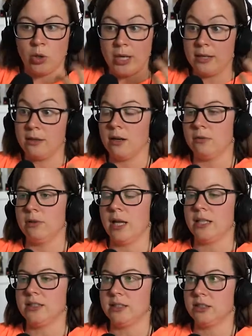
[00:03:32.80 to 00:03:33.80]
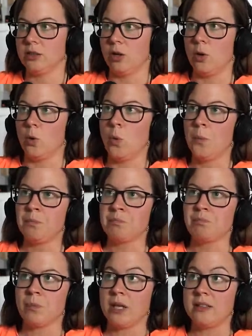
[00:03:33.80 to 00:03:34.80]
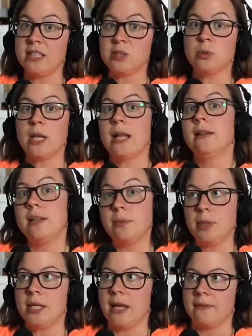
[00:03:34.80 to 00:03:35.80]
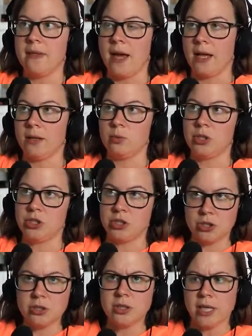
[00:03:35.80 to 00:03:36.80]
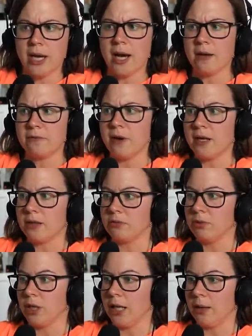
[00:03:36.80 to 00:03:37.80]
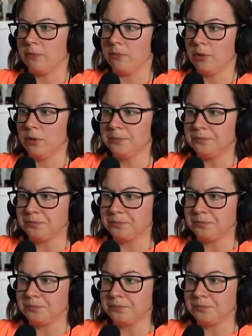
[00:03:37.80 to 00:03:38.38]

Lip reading: any kind of lights. So this will eliminate that, which, I find it really helpful